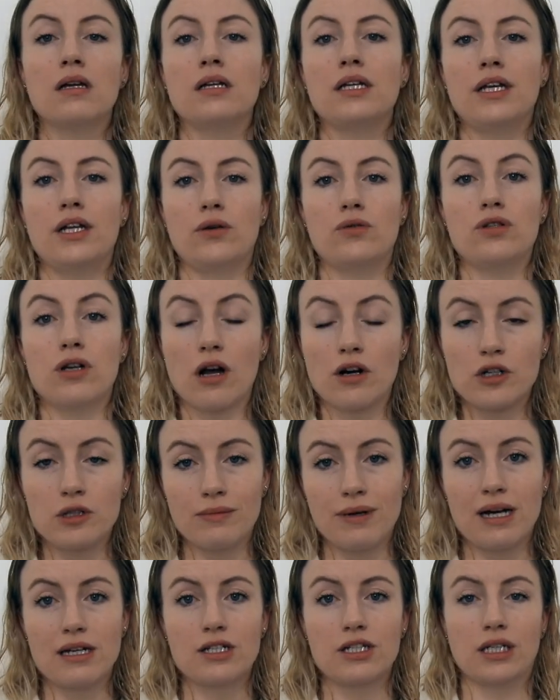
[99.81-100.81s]
you know, doctor
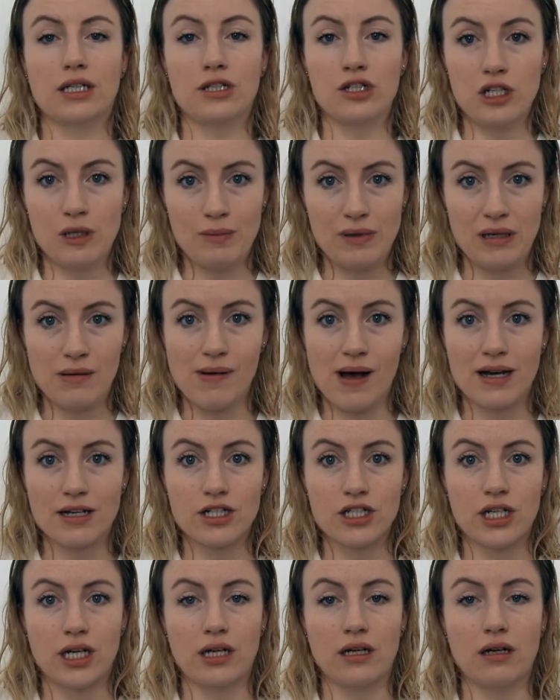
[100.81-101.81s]
bashing, GP
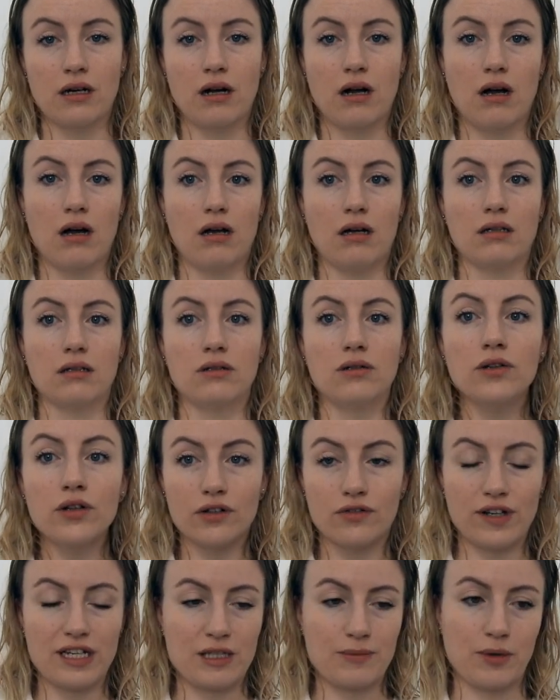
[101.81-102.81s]
bashing on other
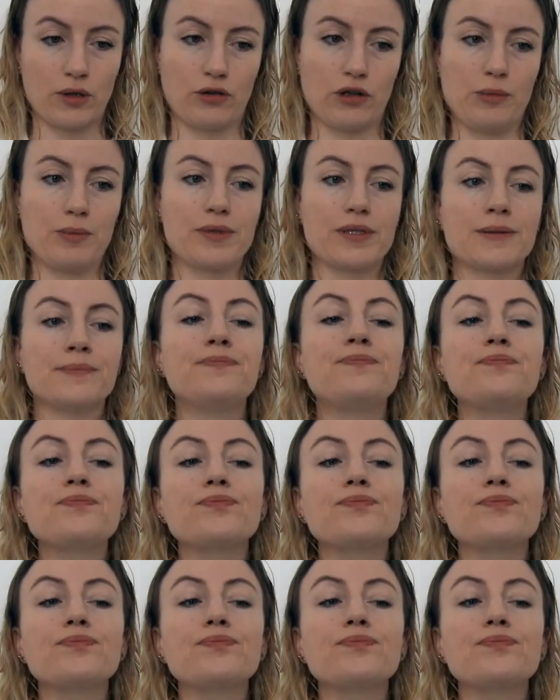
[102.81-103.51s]
Facebook groups.